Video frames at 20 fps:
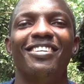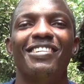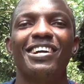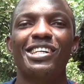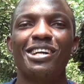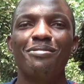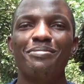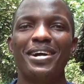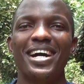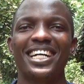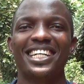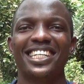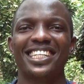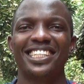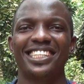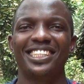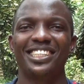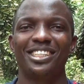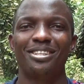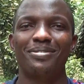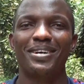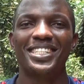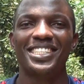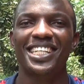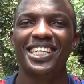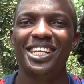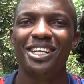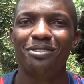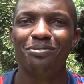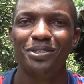Welcome back to my
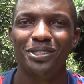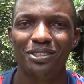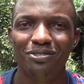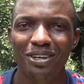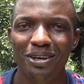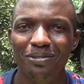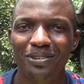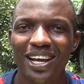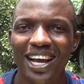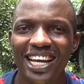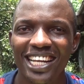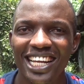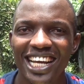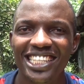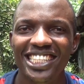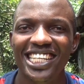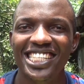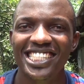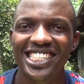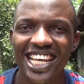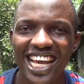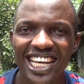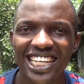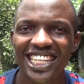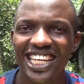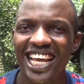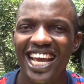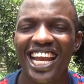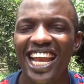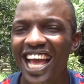channel, Poultry Farm Guide. As I said
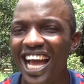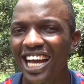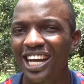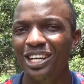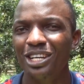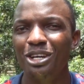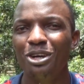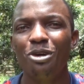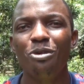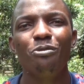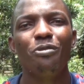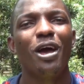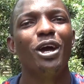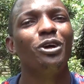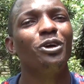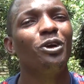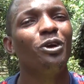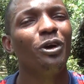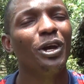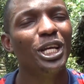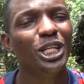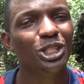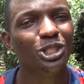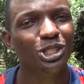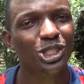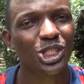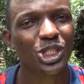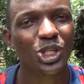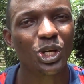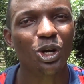earlier, we are going to
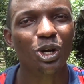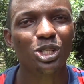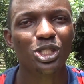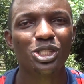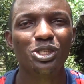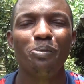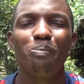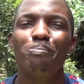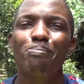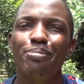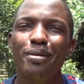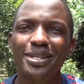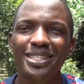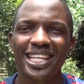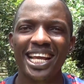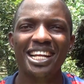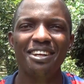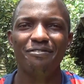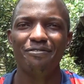discuss potent